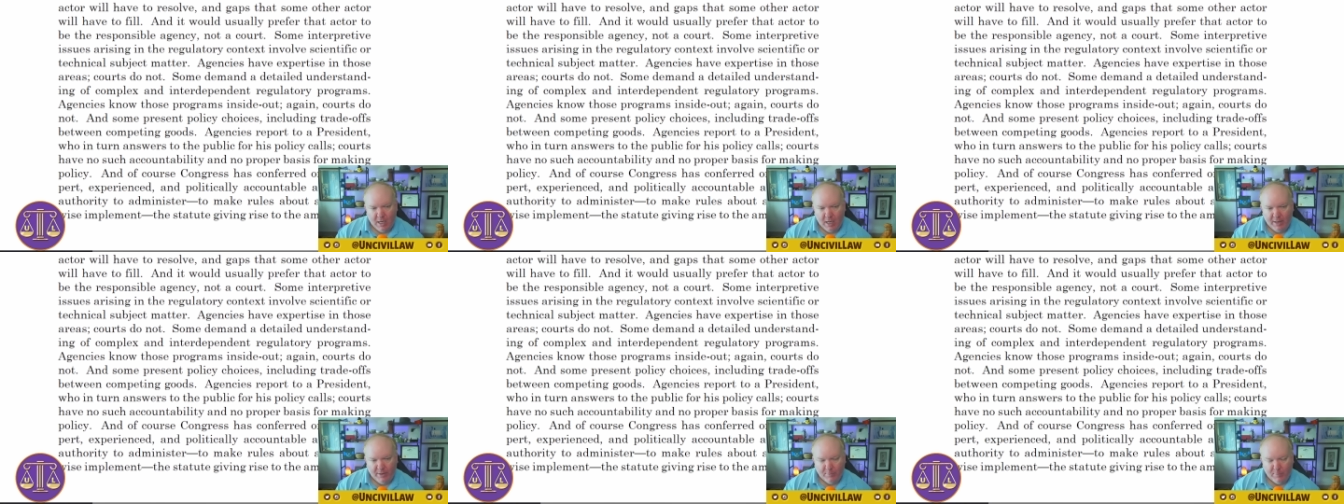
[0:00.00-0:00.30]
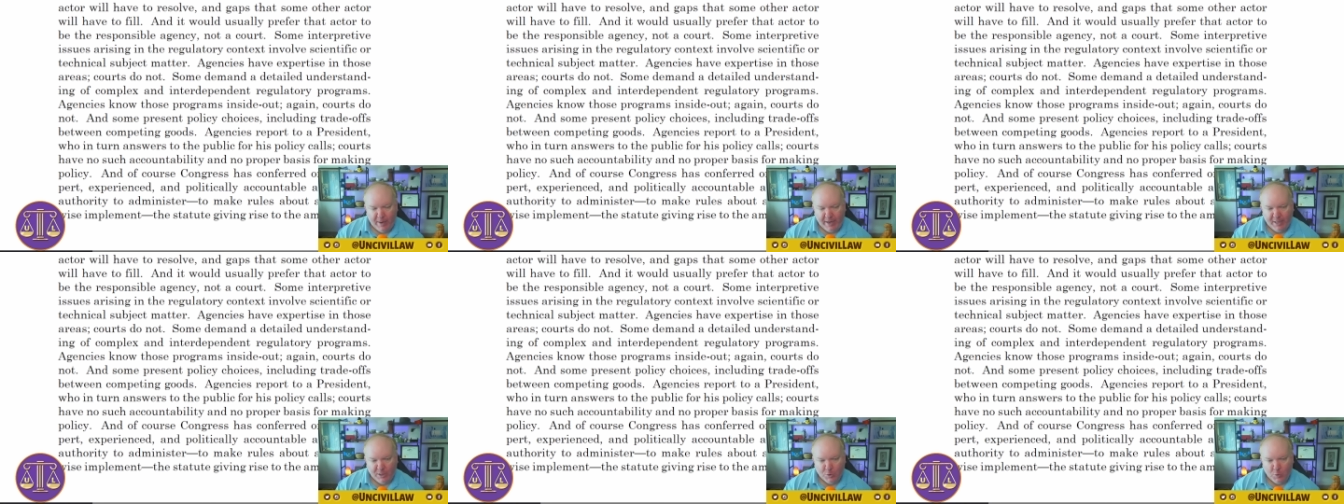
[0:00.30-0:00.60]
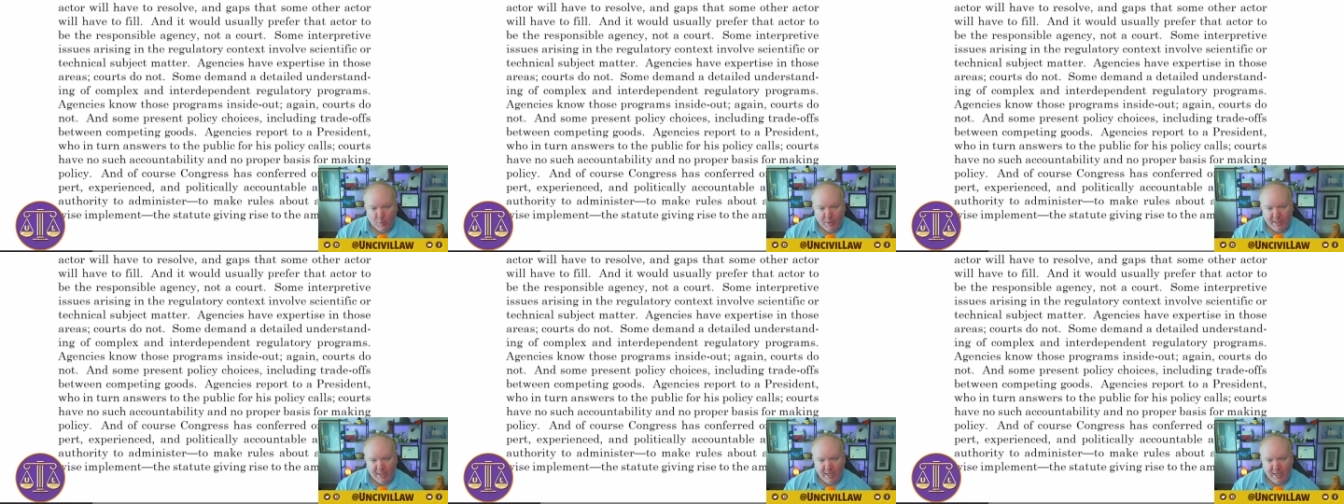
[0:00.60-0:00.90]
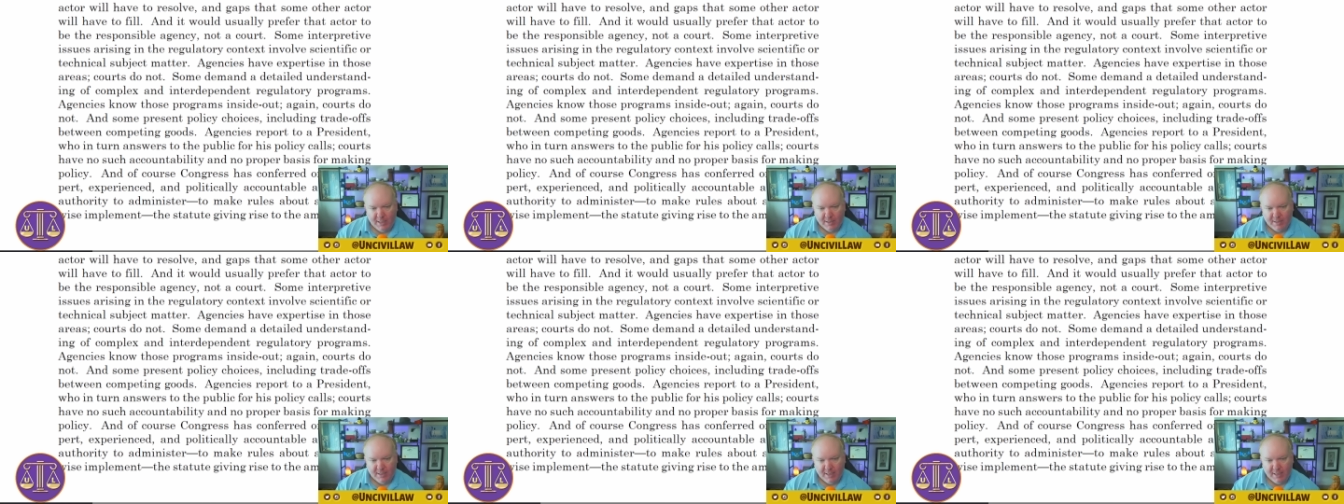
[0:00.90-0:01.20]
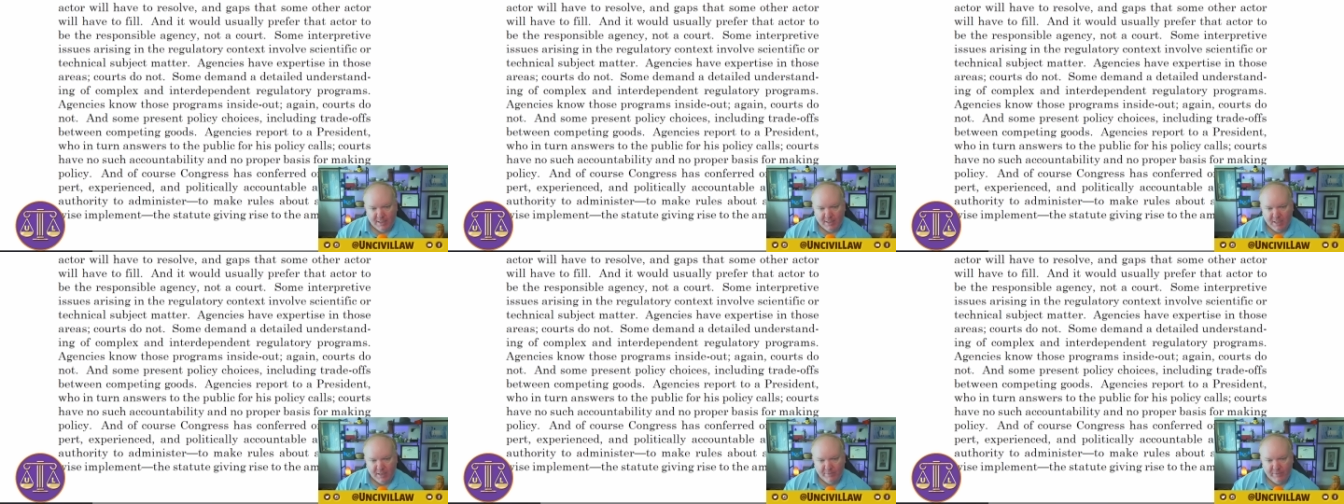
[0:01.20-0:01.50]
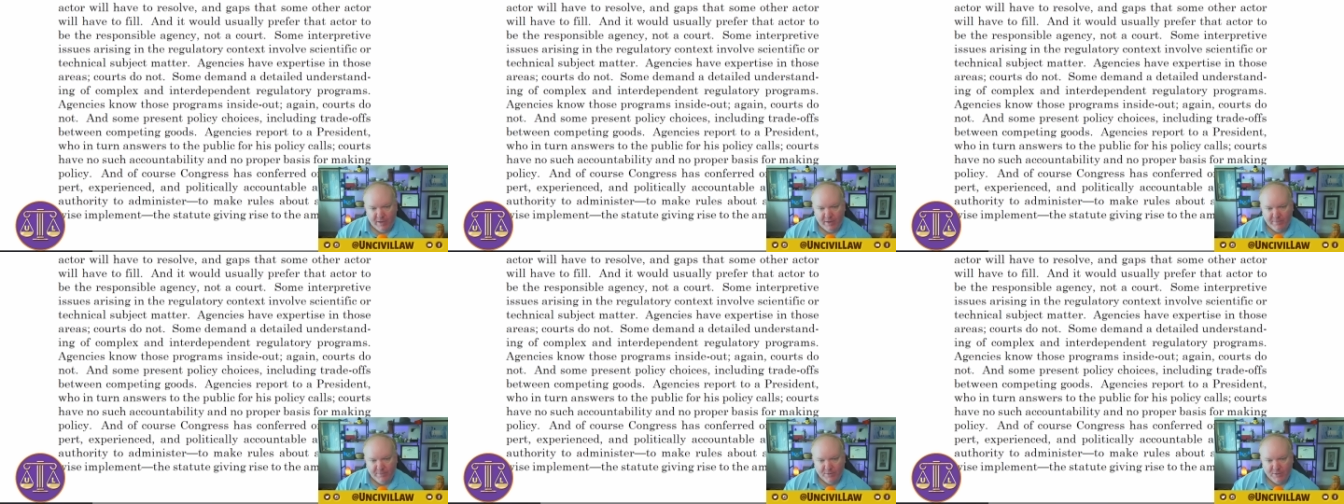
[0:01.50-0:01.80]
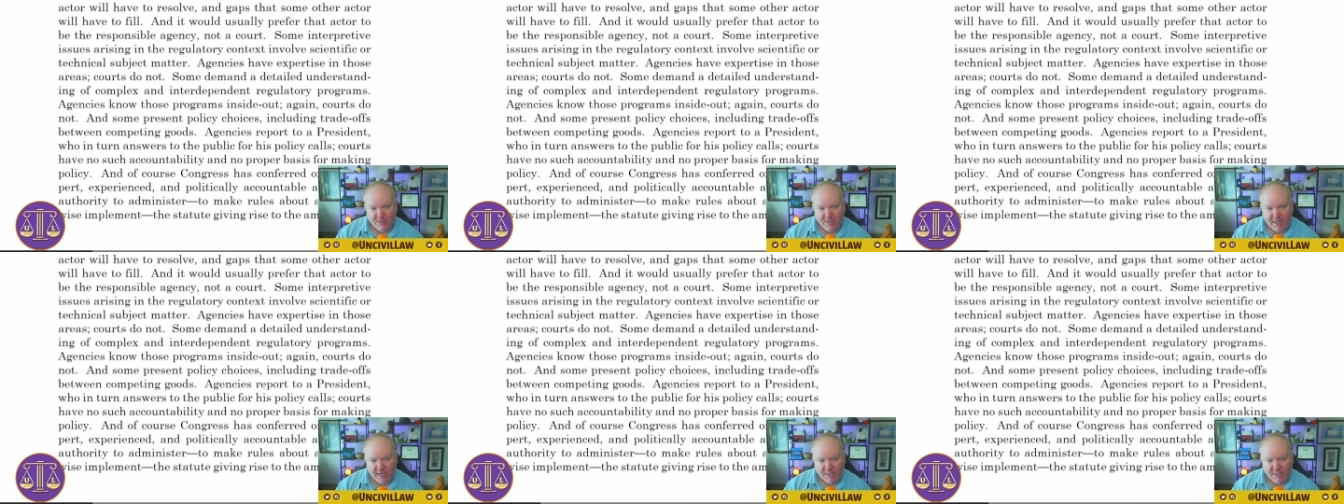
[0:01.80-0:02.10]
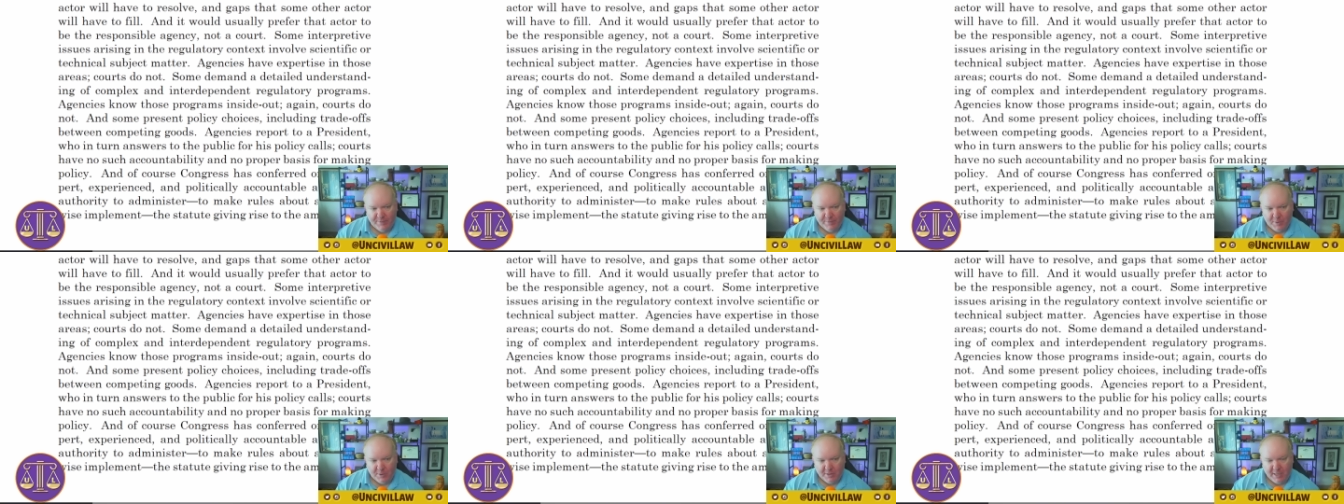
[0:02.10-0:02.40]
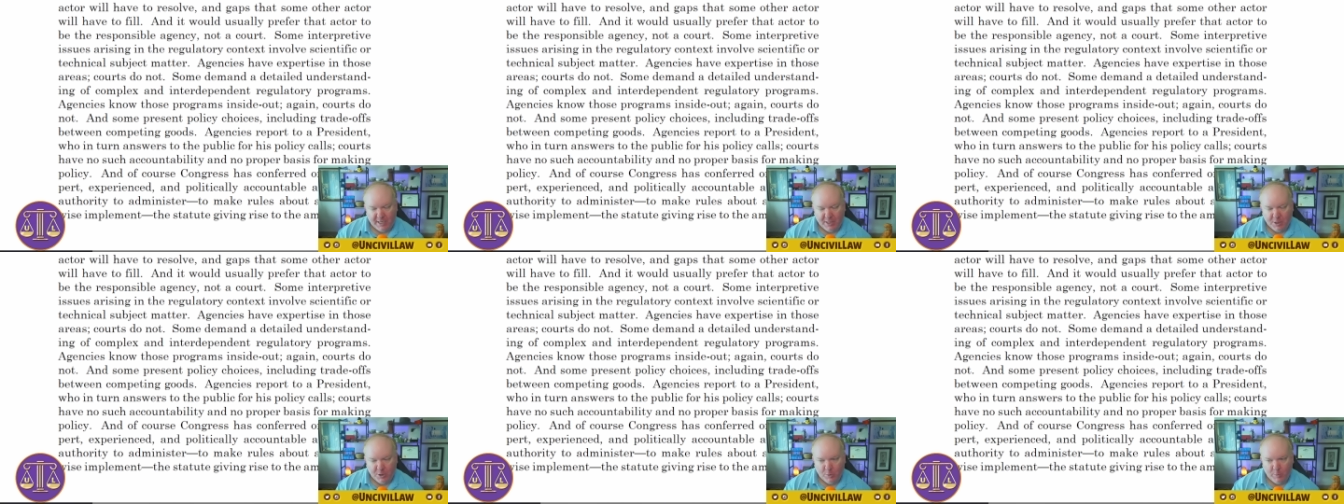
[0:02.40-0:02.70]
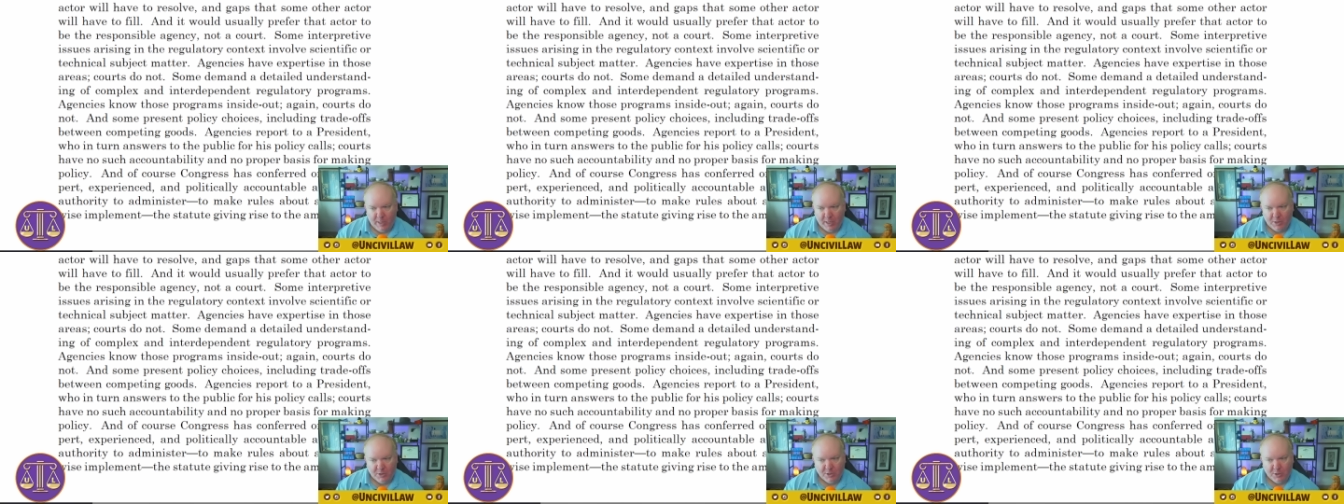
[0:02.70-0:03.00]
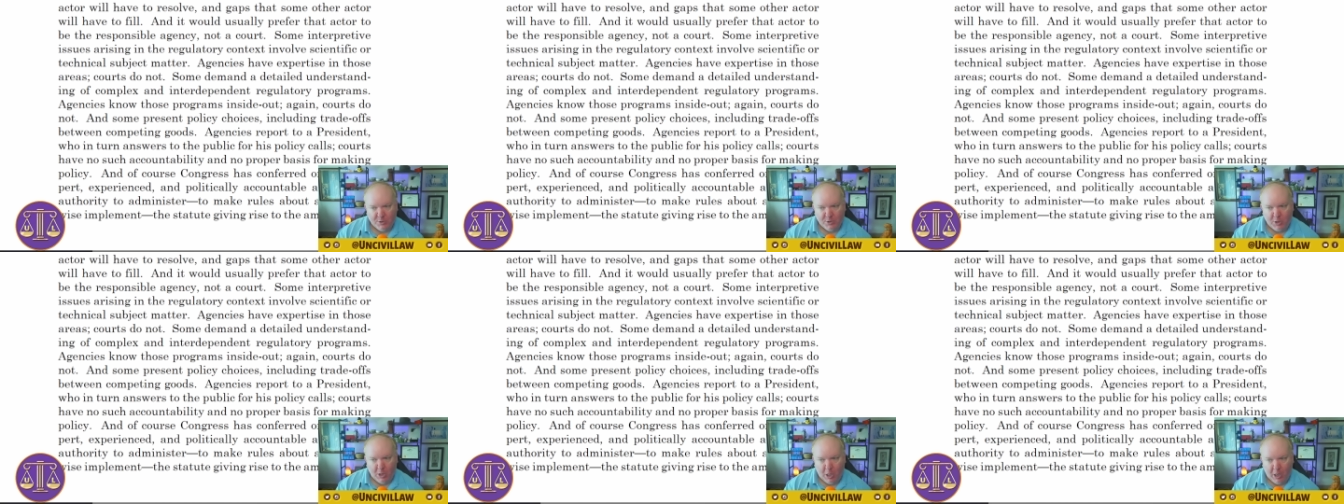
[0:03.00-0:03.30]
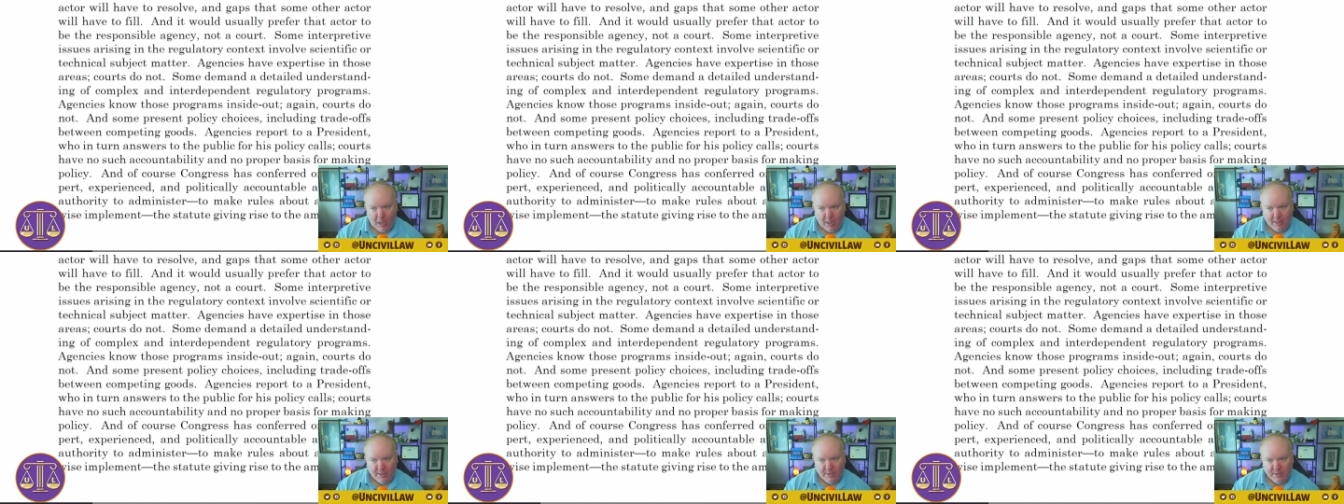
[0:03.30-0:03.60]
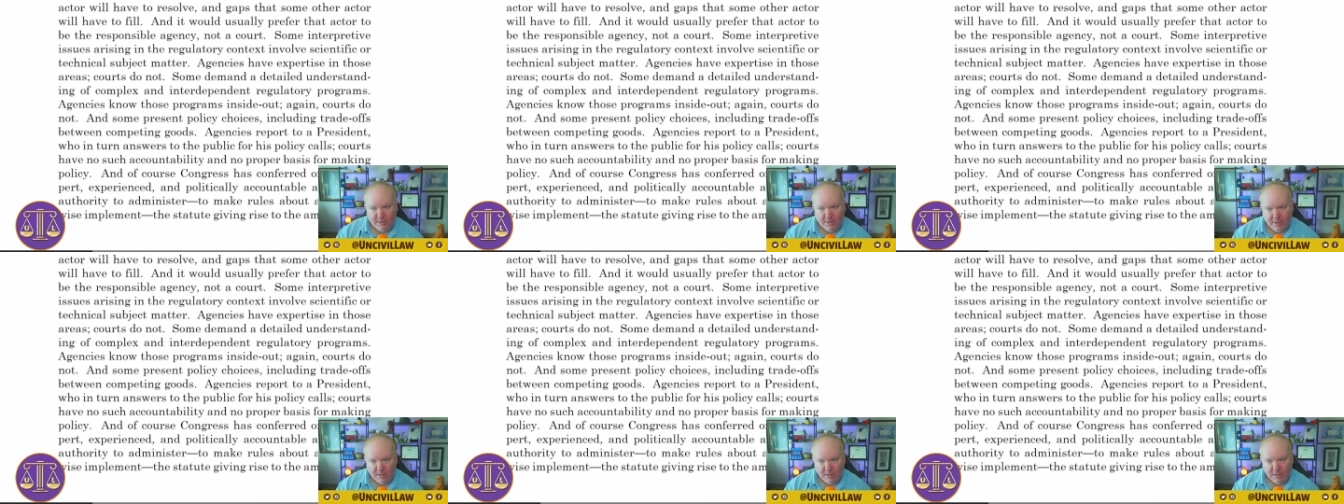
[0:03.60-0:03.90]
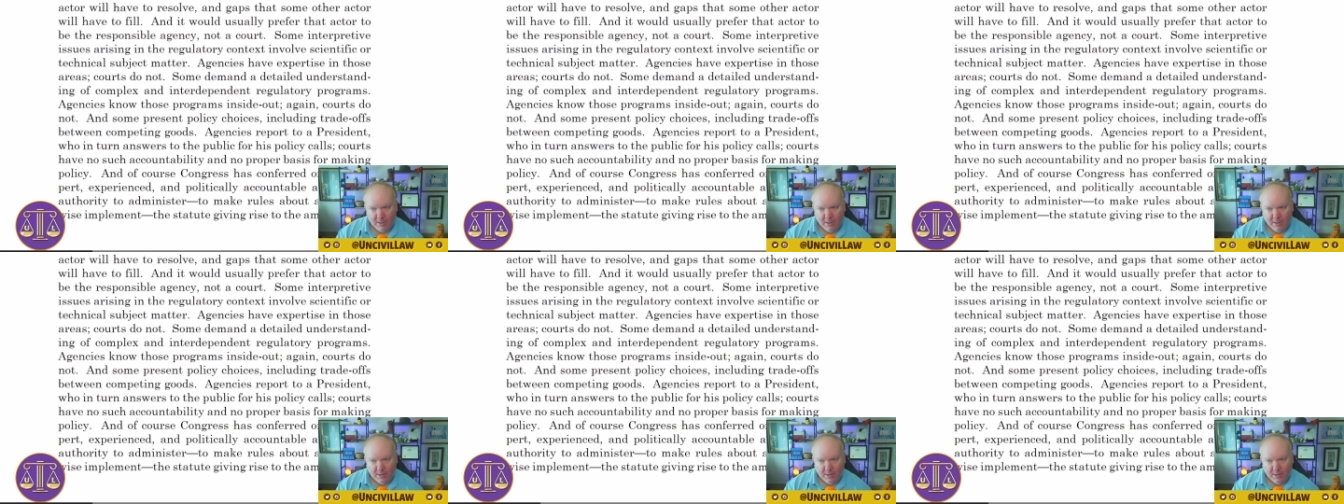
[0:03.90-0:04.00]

of the regulatory context involve scientific or technical matters. So dogs,